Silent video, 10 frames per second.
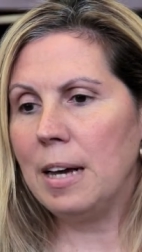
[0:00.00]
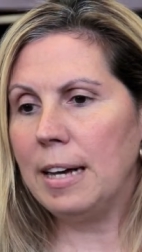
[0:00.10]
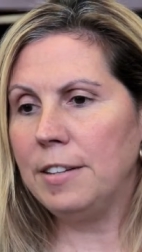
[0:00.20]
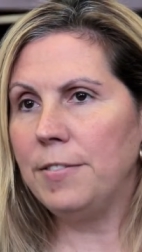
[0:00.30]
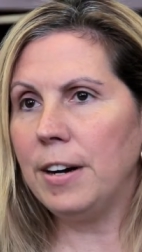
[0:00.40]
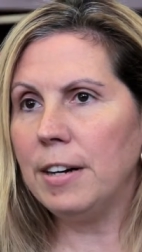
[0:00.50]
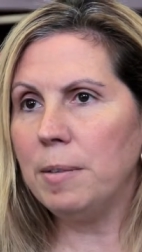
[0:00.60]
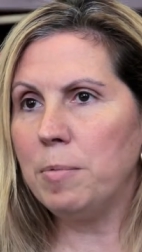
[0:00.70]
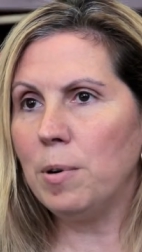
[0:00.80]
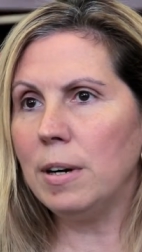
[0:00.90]
It's very
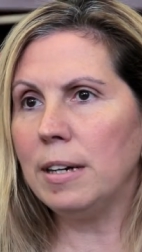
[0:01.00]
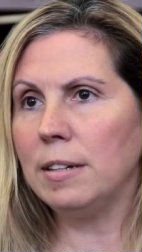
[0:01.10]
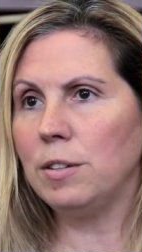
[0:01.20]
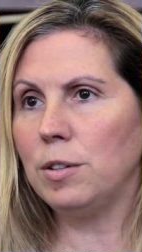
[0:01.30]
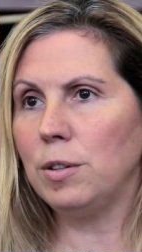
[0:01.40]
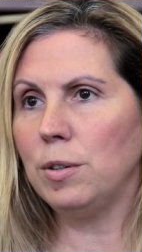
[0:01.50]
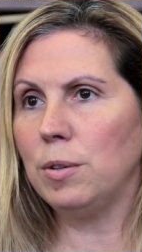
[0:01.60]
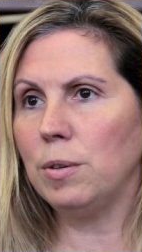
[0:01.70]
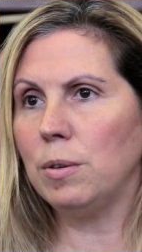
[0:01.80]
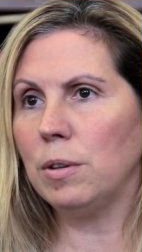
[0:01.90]
important
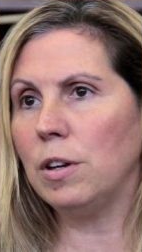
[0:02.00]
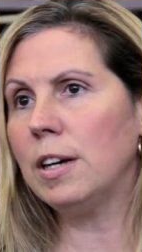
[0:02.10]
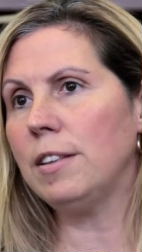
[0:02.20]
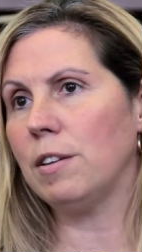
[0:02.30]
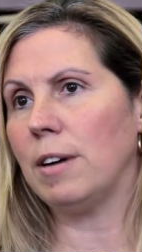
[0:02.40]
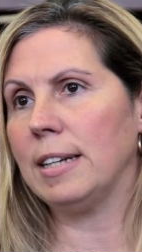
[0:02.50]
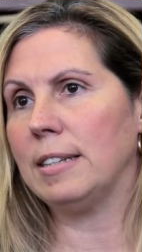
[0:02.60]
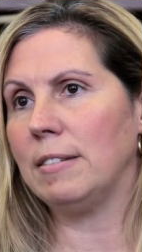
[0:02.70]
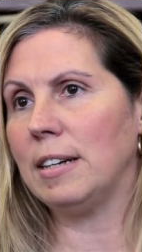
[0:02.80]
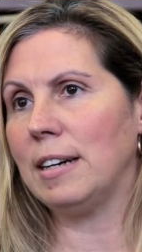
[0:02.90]
to look at the
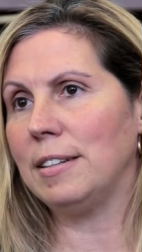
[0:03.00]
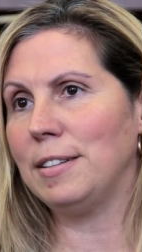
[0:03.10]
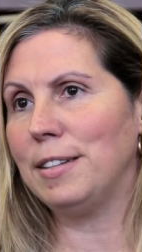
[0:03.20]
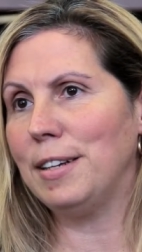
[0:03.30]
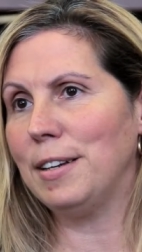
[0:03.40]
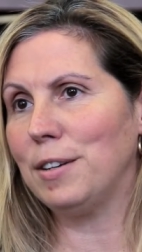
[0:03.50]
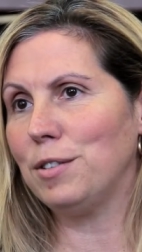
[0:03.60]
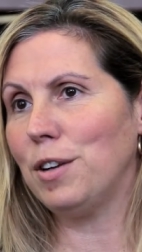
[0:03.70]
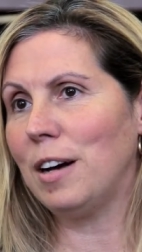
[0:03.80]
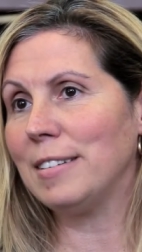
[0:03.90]
criteria and see that your
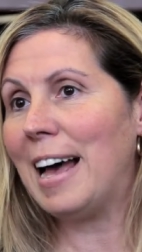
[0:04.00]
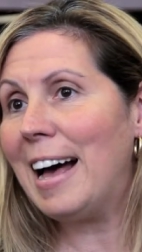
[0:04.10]
child